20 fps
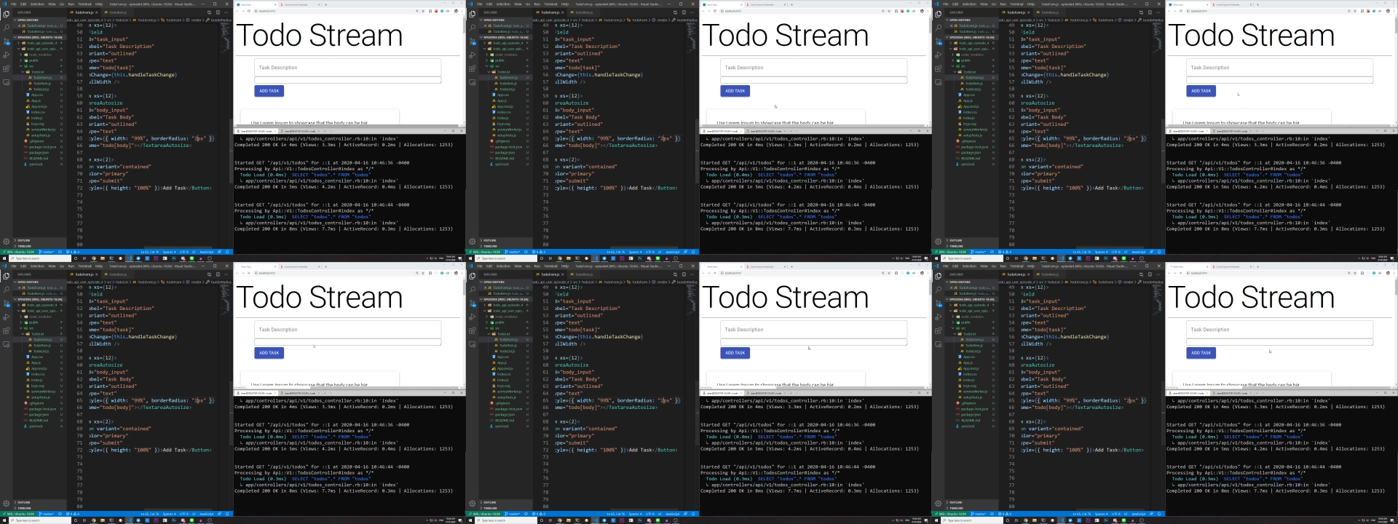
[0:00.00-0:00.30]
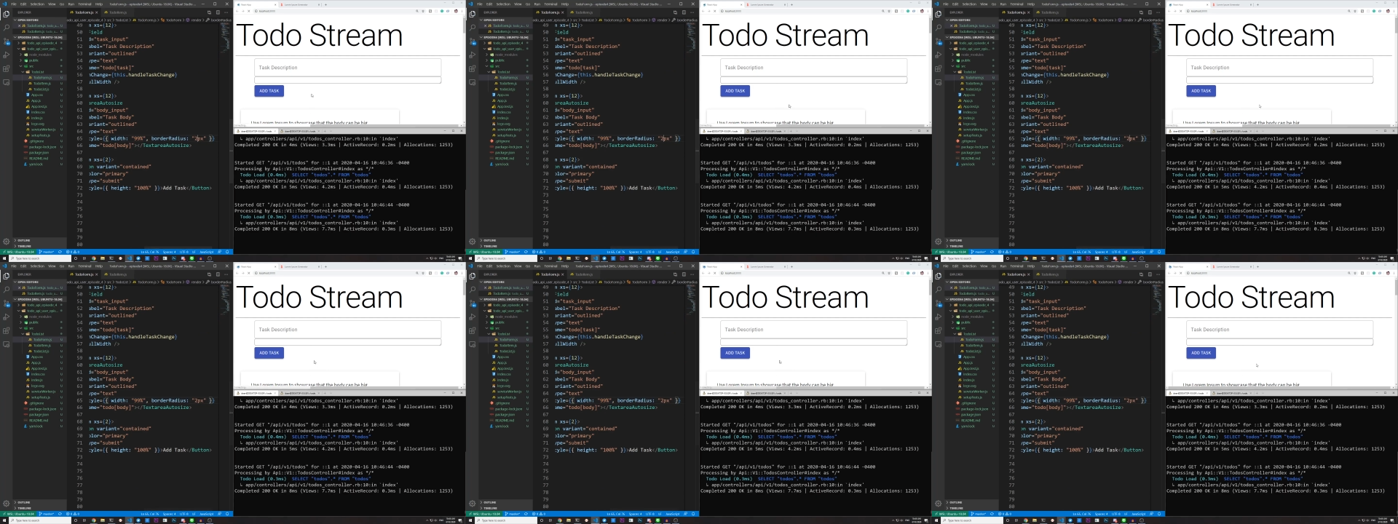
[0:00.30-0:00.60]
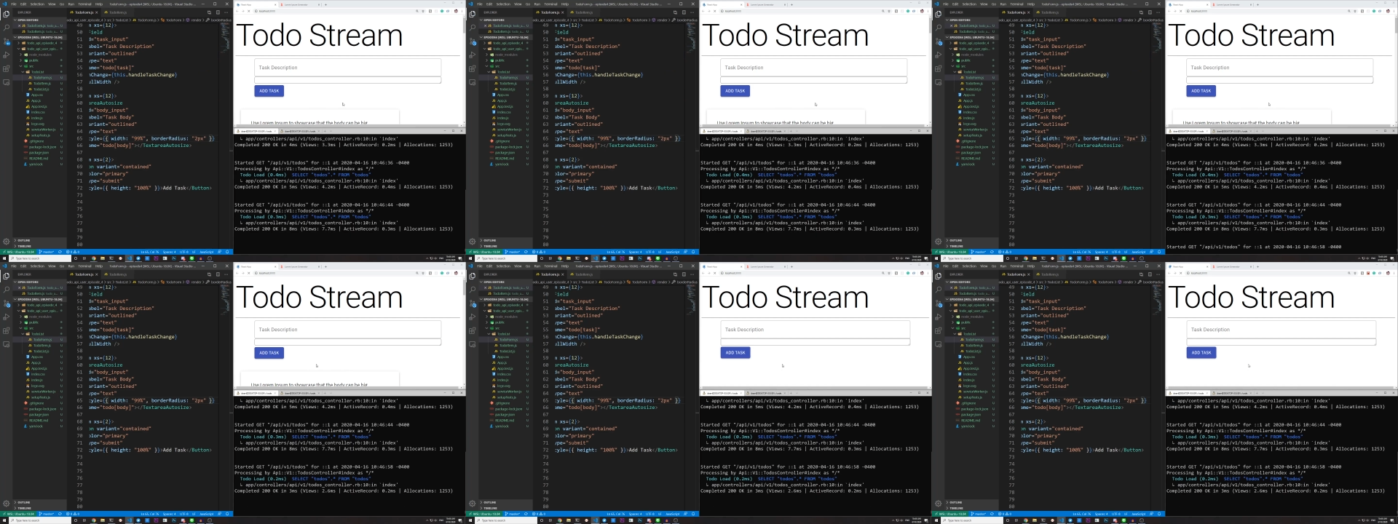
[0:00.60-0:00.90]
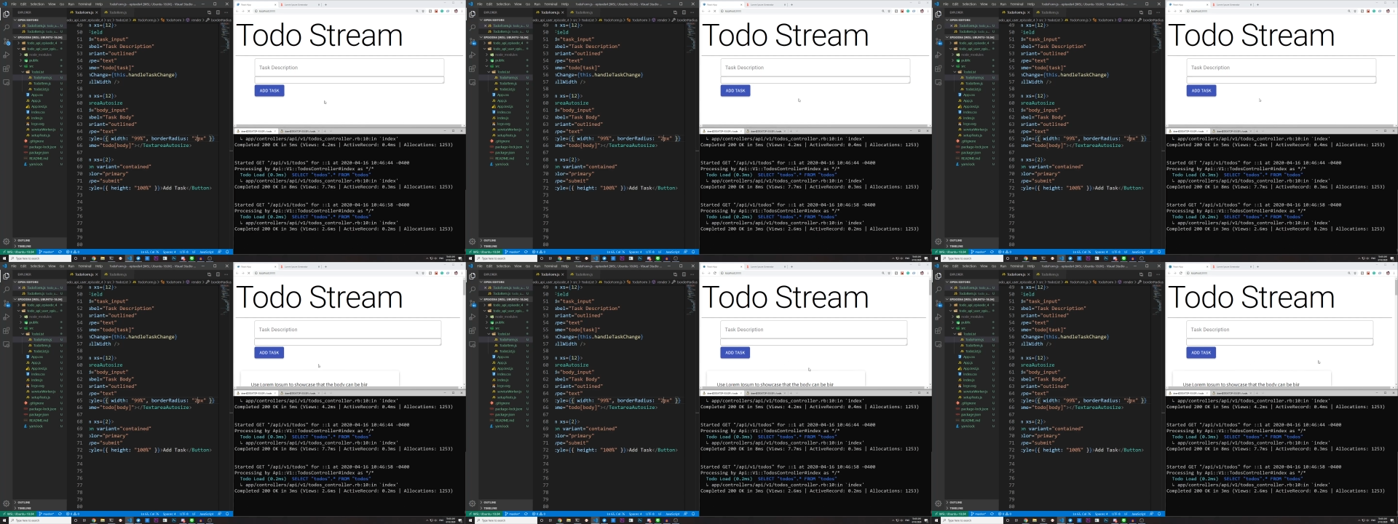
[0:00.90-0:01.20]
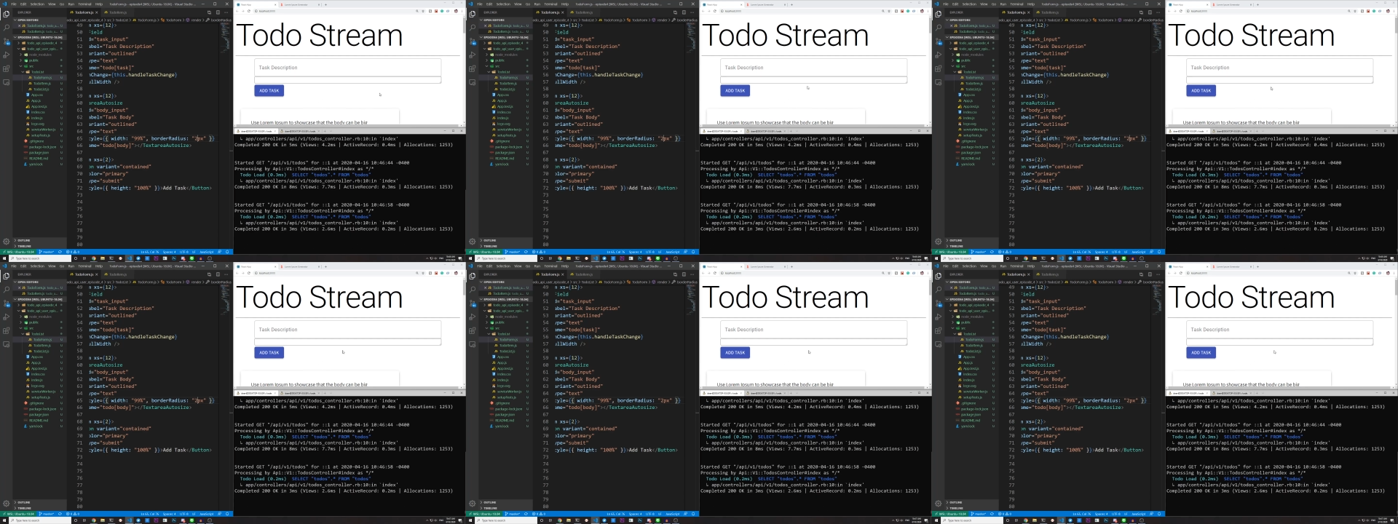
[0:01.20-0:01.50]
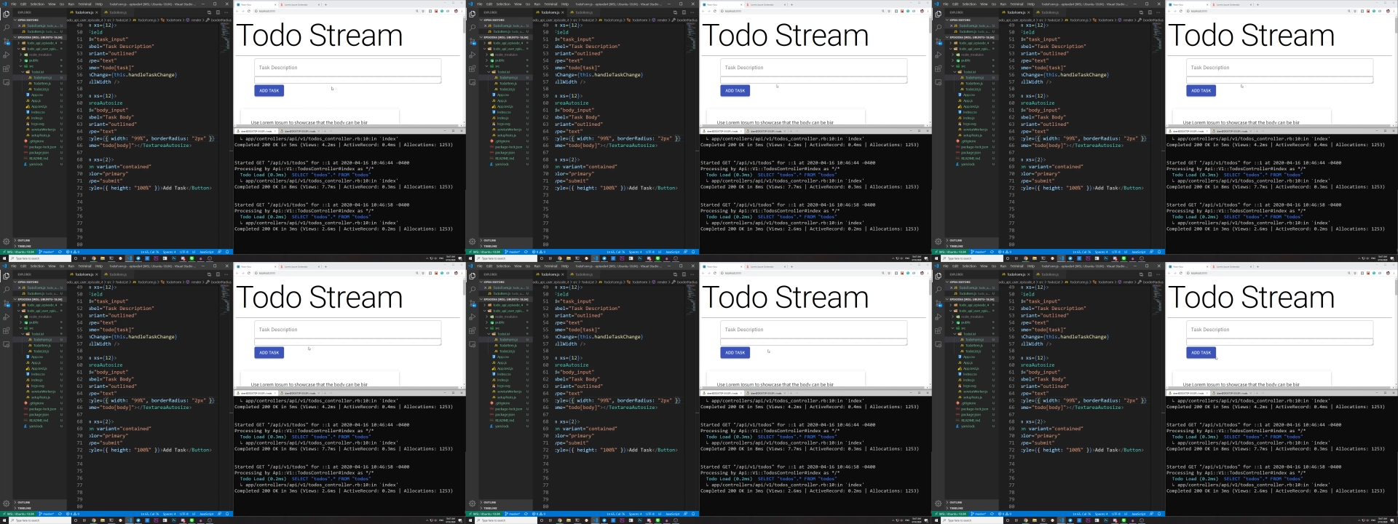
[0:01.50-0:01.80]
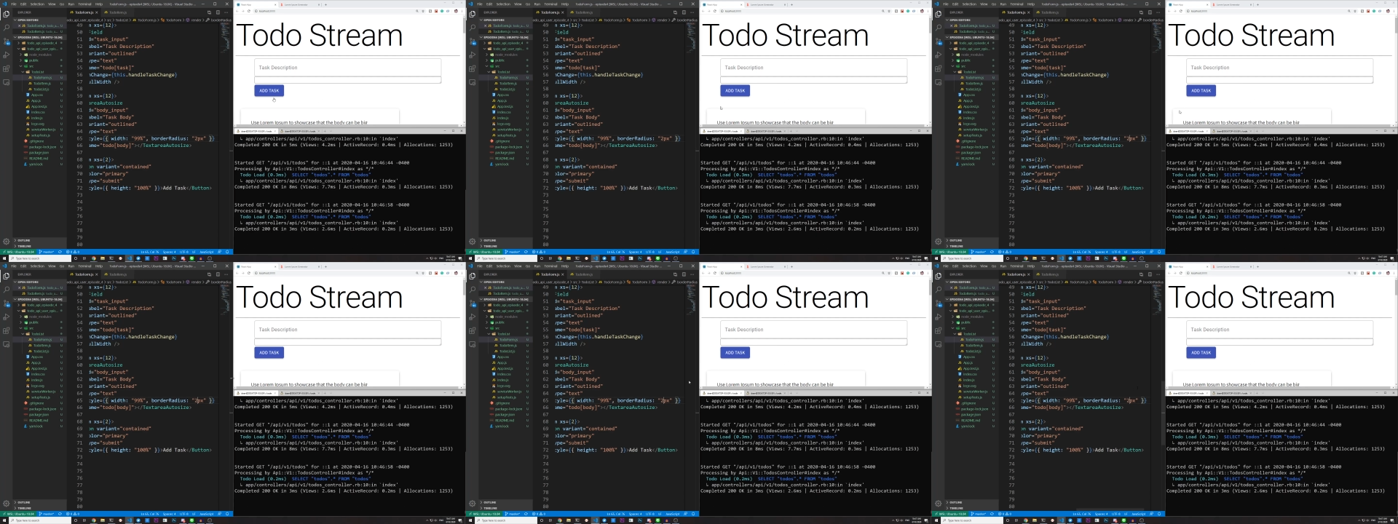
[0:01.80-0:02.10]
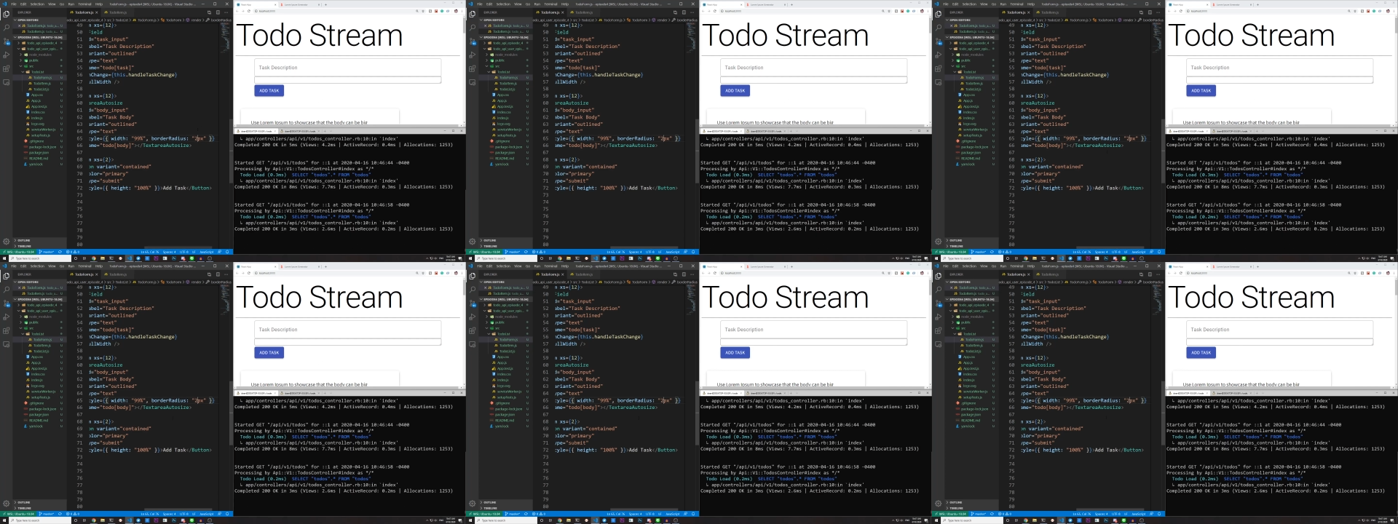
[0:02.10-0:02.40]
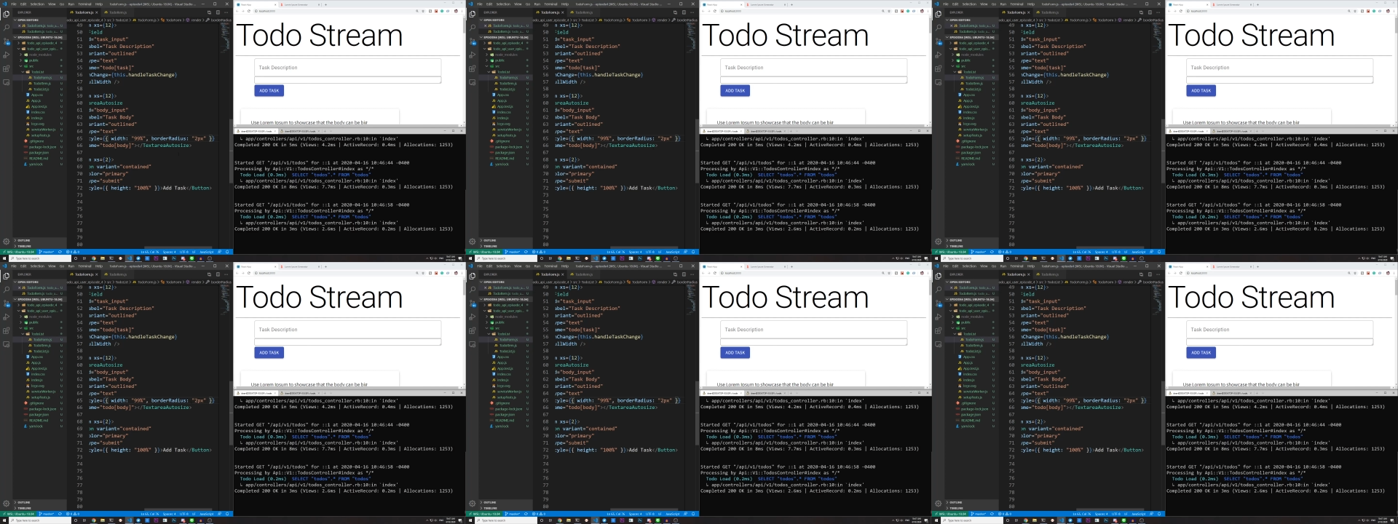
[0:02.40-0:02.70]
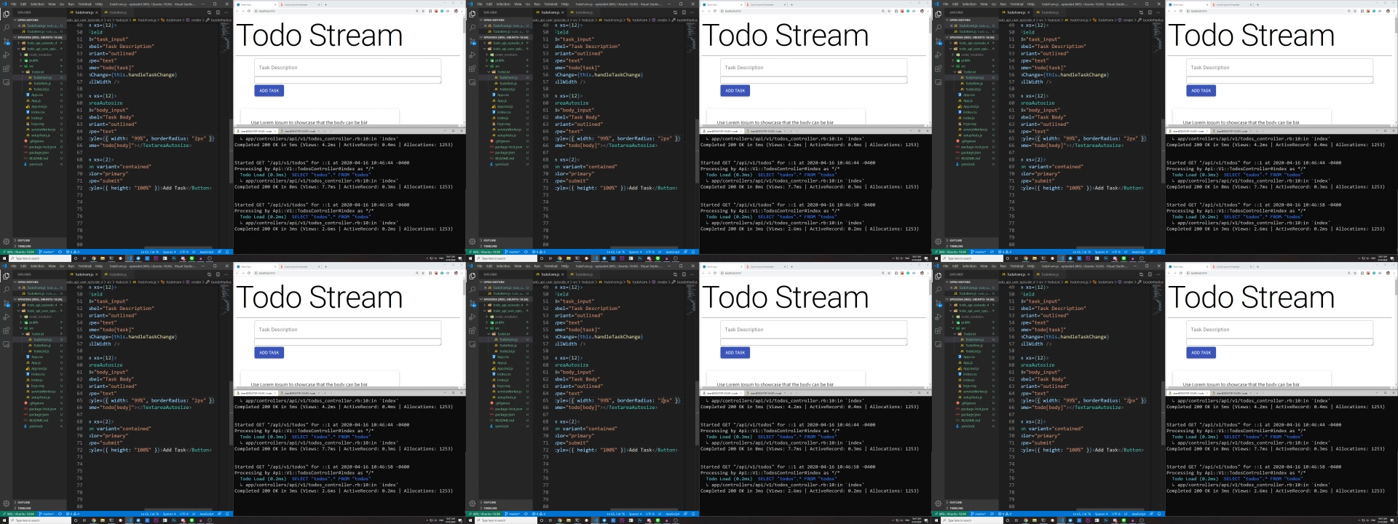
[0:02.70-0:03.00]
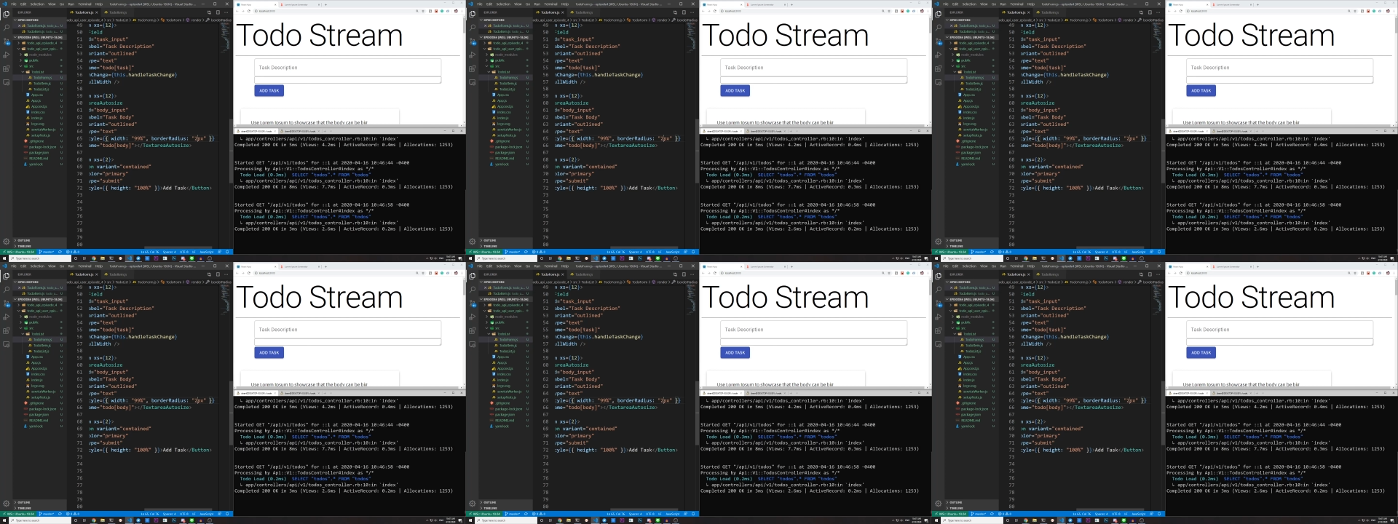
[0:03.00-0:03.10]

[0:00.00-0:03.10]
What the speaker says: No face is visible, so there are no lips to read.